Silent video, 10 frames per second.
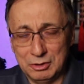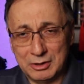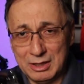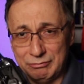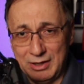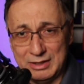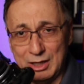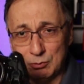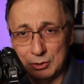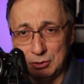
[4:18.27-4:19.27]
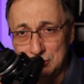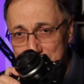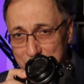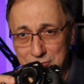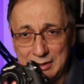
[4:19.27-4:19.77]
You're going to find out when you're
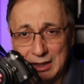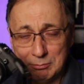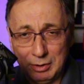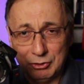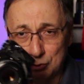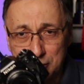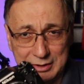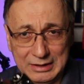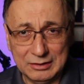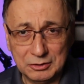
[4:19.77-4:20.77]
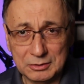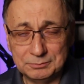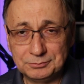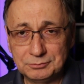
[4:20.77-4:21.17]
taking pictures with these,